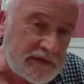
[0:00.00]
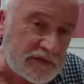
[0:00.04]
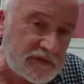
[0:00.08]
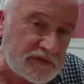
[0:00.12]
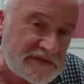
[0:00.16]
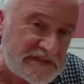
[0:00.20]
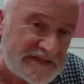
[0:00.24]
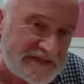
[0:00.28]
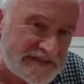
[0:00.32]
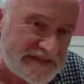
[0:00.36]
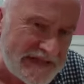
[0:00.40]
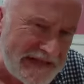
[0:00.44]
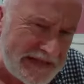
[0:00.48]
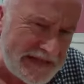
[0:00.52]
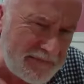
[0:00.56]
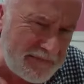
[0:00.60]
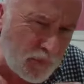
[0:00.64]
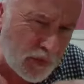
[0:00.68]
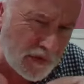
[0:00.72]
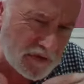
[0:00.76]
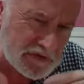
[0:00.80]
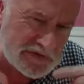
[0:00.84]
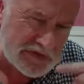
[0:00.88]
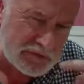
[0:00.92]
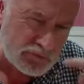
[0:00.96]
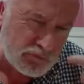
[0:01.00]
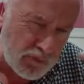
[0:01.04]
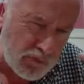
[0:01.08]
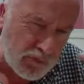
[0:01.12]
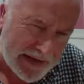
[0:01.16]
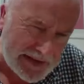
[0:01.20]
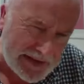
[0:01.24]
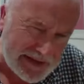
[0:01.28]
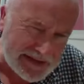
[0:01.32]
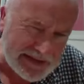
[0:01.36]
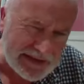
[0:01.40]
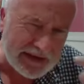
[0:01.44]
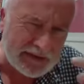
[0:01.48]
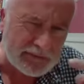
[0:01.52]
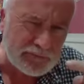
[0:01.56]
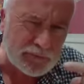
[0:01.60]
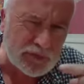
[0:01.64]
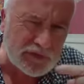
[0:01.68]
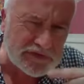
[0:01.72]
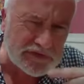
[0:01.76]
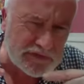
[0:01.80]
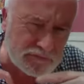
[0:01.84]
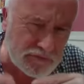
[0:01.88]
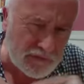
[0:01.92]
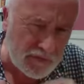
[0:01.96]
to see what's right and
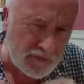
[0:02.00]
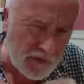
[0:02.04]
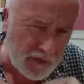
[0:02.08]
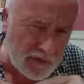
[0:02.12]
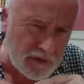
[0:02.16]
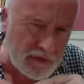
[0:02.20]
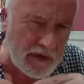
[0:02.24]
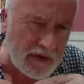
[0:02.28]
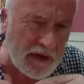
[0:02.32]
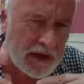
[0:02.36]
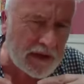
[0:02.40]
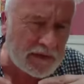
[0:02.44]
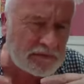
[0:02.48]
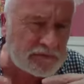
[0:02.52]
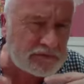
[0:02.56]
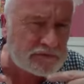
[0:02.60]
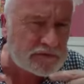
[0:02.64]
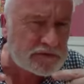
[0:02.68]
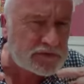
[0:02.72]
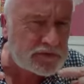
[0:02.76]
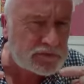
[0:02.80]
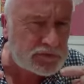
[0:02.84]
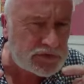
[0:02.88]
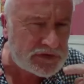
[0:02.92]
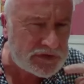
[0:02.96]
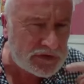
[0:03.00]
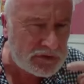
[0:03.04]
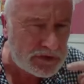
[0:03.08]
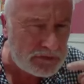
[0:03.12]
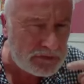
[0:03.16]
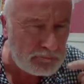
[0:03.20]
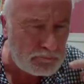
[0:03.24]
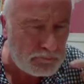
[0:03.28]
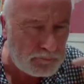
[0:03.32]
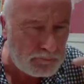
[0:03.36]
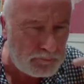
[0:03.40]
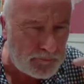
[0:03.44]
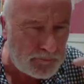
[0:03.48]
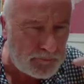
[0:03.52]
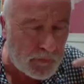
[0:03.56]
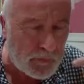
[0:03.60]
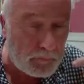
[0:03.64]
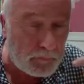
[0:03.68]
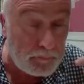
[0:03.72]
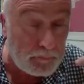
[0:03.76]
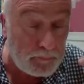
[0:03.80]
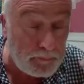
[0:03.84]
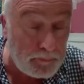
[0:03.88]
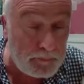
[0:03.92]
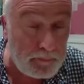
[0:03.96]
what's wrong, and to,
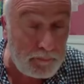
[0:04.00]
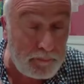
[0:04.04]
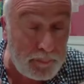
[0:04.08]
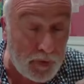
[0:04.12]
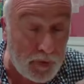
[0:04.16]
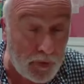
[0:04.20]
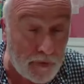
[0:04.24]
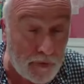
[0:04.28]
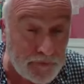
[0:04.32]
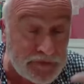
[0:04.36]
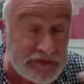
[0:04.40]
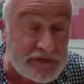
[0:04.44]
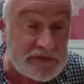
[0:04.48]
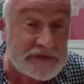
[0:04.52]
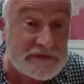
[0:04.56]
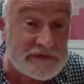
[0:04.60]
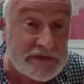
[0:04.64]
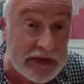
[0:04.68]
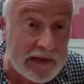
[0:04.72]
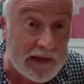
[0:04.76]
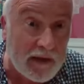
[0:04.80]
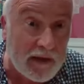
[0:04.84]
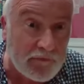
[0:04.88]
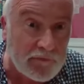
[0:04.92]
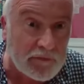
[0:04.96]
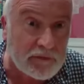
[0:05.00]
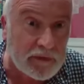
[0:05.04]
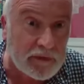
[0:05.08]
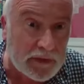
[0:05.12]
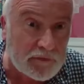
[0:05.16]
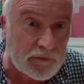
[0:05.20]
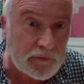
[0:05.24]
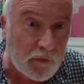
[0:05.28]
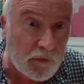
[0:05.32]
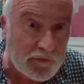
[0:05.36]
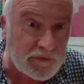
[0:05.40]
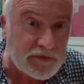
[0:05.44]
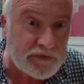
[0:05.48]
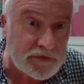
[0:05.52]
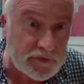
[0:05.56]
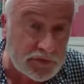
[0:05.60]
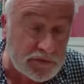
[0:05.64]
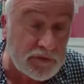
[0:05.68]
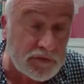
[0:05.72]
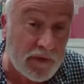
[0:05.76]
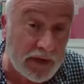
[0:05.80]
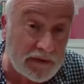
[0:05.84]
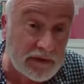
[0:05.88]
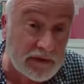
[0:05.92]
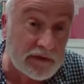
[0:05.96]
to bond together in order to
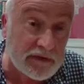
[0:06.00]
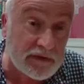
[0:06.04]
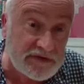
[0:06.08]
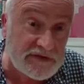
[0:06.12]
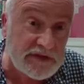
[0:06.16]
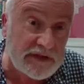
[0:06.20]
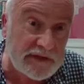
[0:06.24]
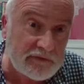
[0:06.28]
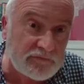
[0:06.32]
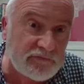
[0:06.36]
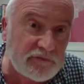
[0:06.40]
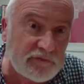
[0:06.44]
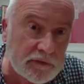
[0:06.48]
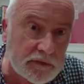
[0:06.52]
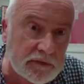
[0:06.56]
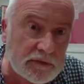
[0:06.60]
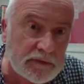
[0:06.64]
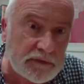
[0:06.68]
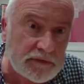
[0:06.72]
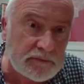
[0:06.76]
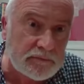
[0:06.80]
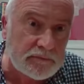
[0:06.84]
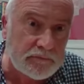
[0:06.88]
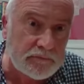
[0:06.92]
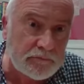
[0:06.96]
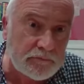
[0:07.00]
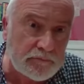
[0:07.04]
try to achieve good.